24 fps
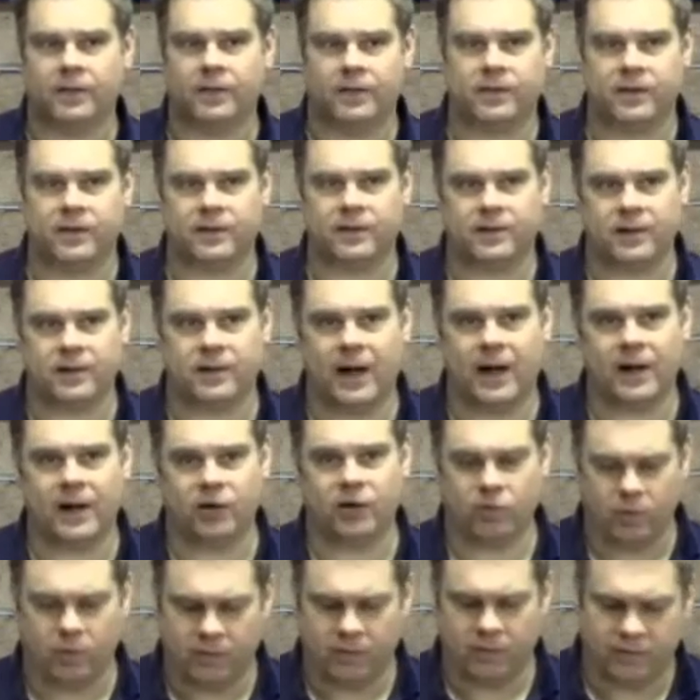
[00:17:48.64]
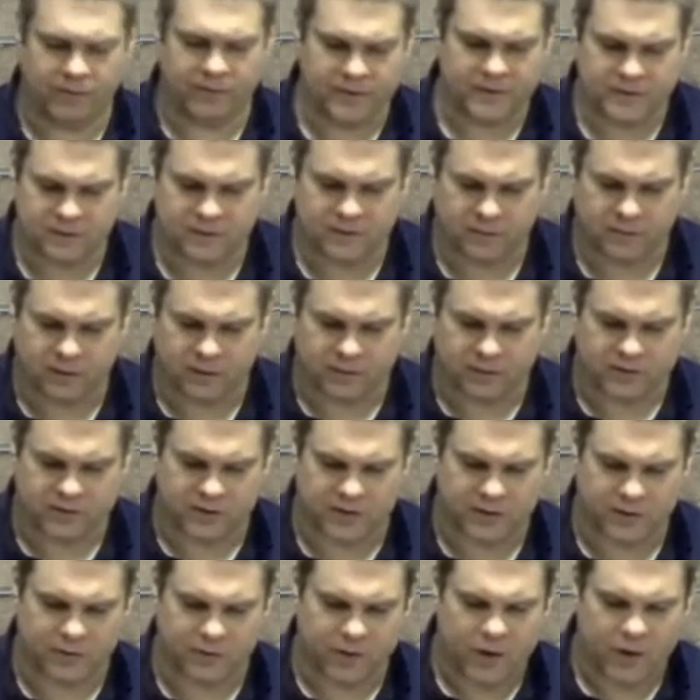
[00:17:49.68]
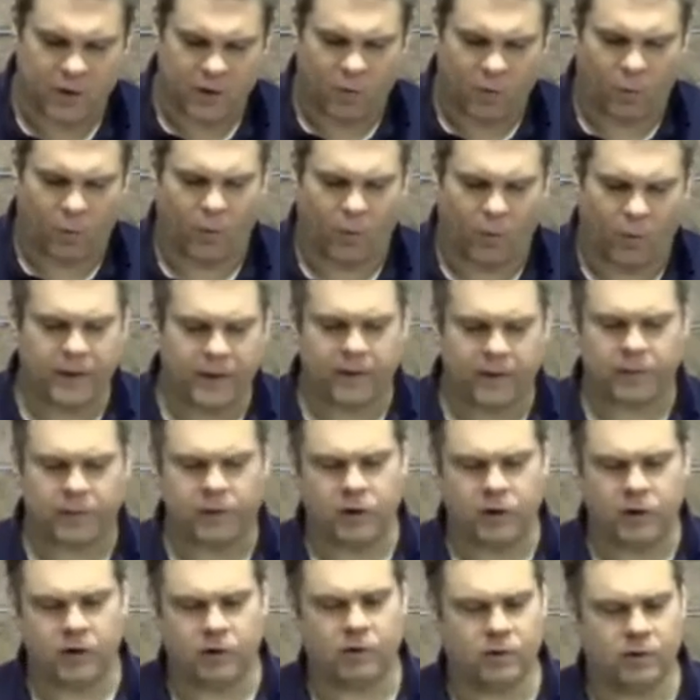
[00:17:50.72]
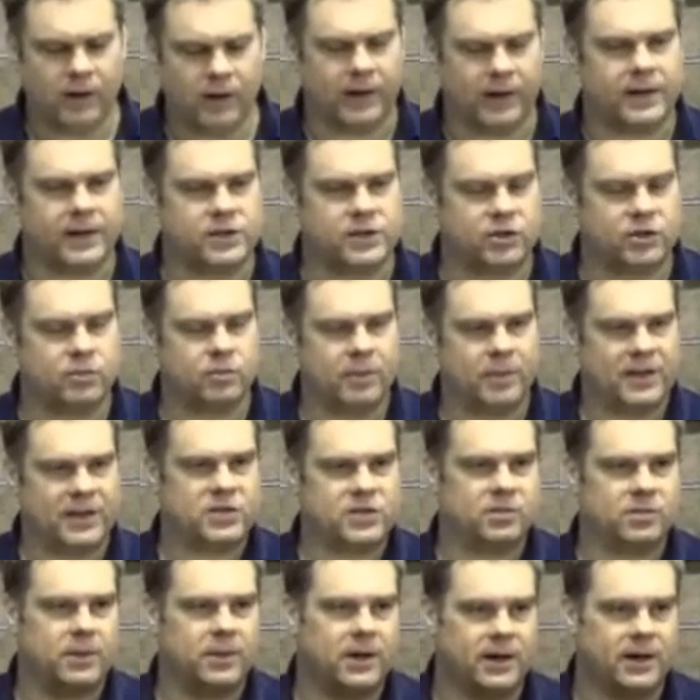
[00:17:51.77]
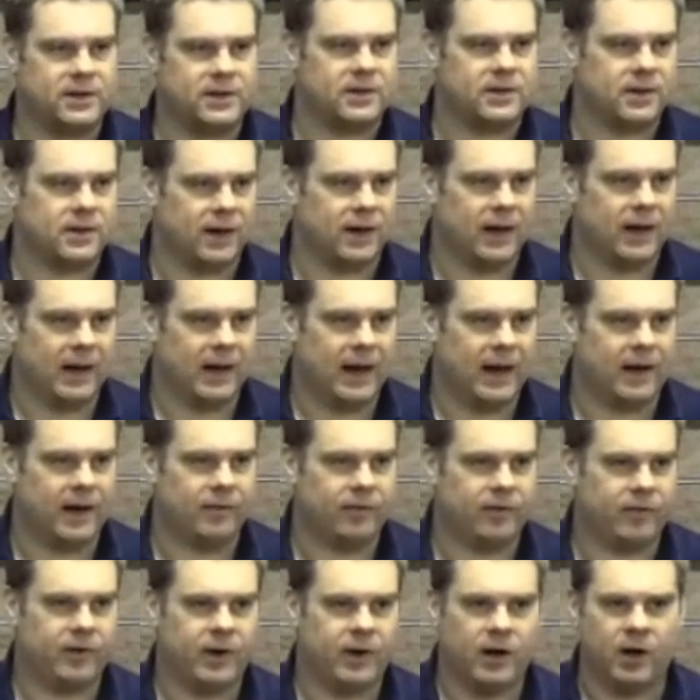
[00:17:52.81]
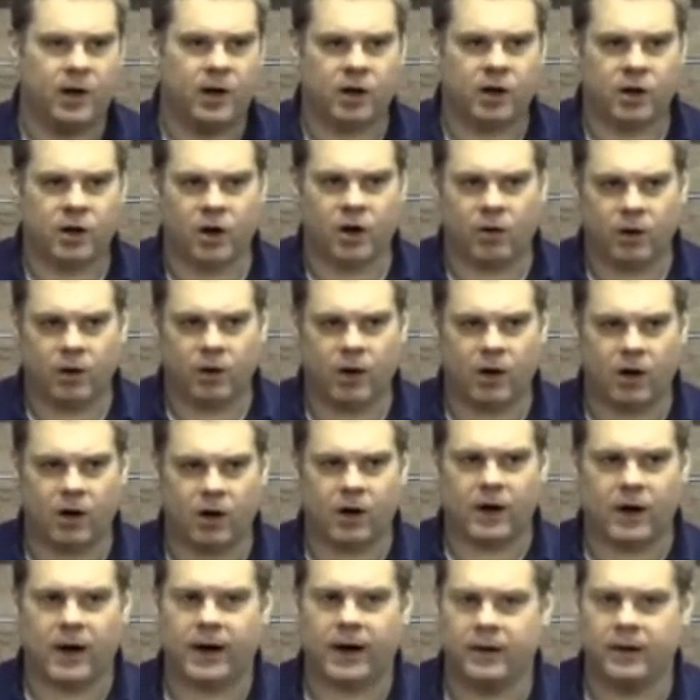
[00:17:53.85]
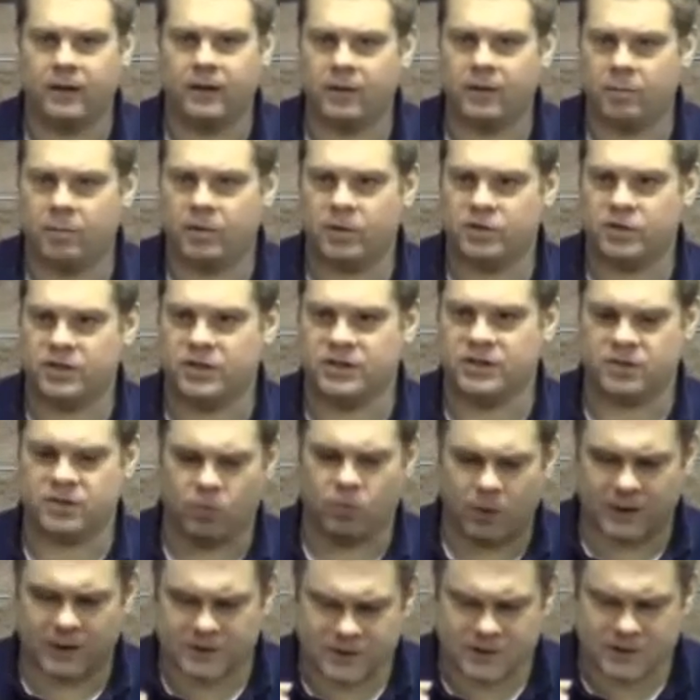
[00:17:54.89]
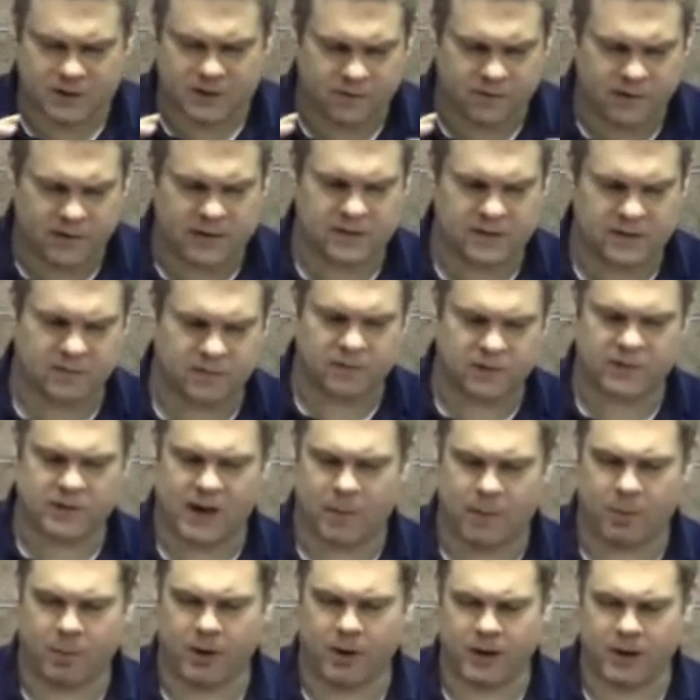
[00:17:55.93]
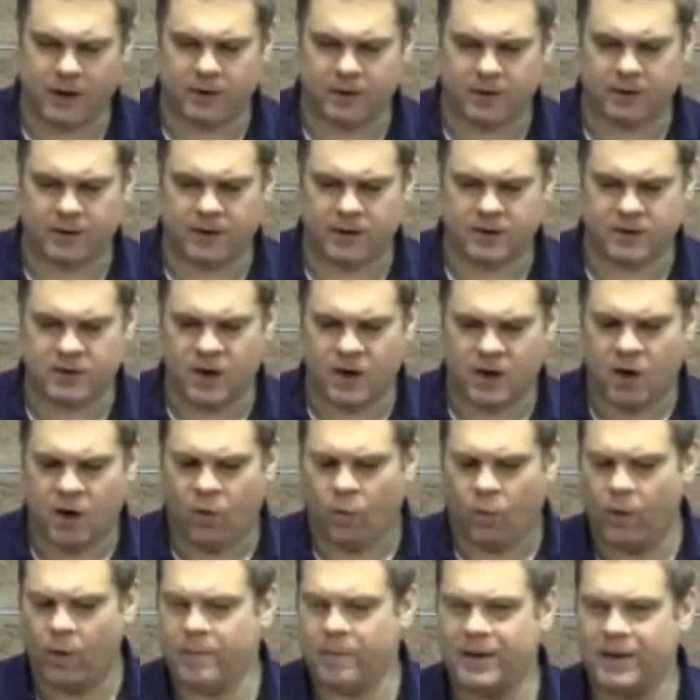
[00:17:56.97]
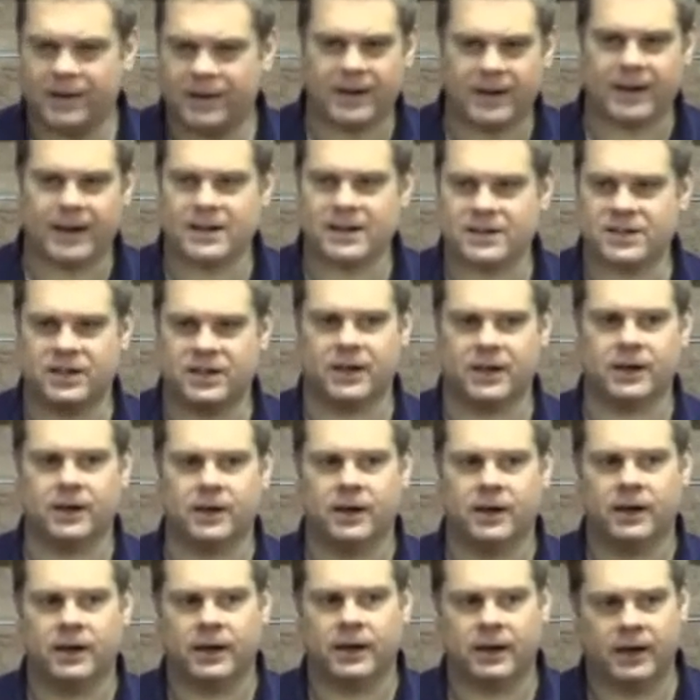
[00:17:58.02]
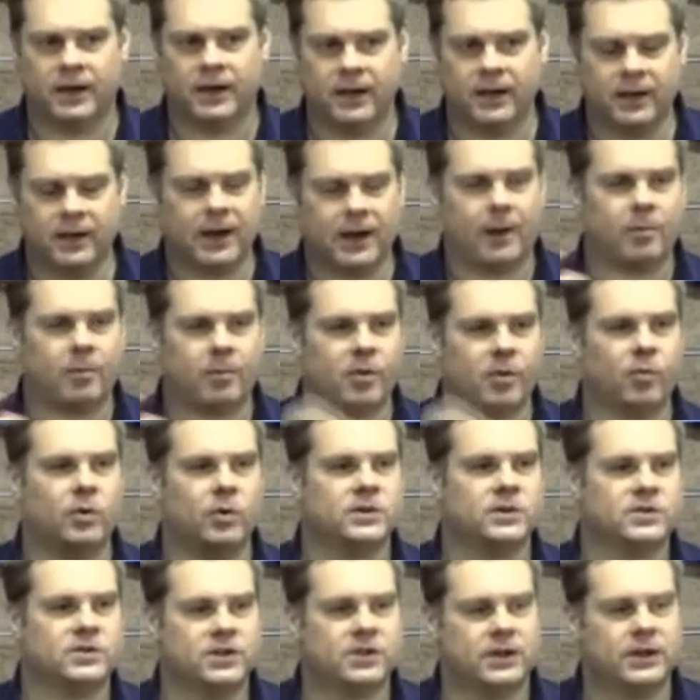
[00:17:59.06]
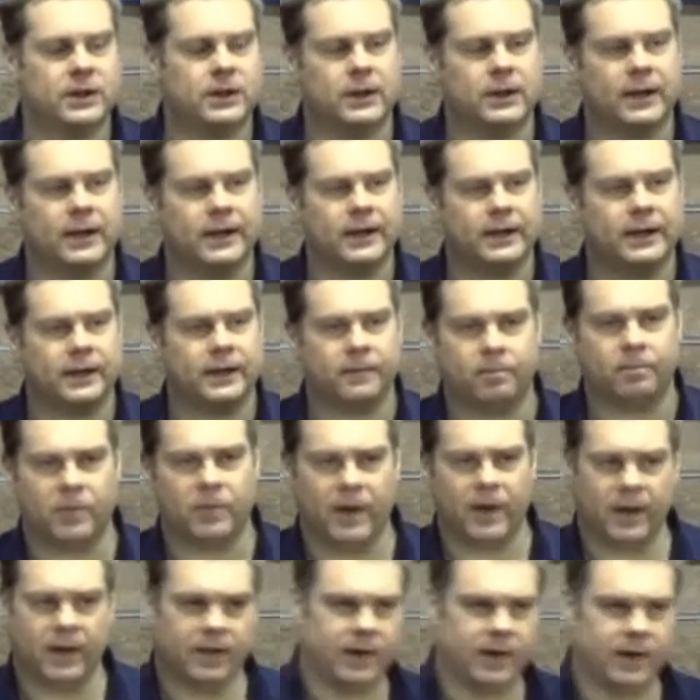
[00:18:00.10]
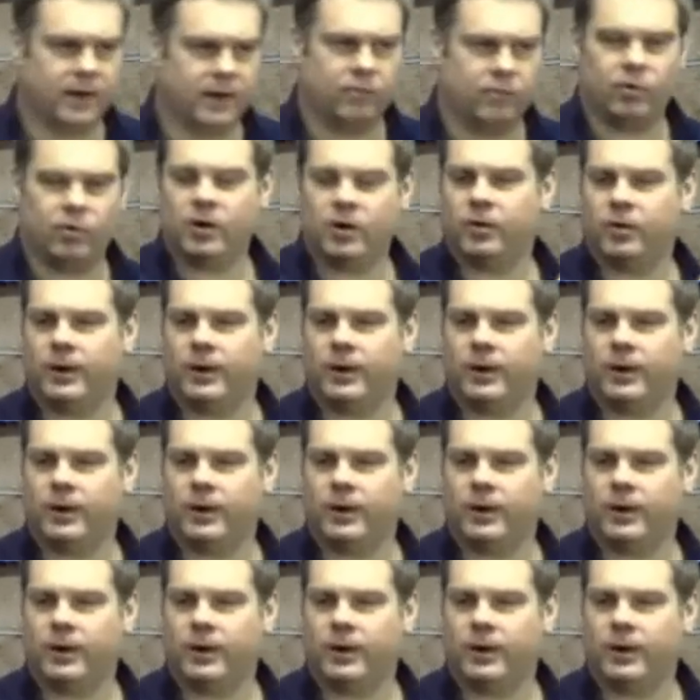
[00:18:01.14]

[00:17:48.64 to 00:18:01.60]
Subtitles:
There's this annual festival. So why don't you guys, you Benjaminites that are left, go along, hide in the bushes, and whilst this festival's happening and there's women dancing, kidnap the ones that you like and then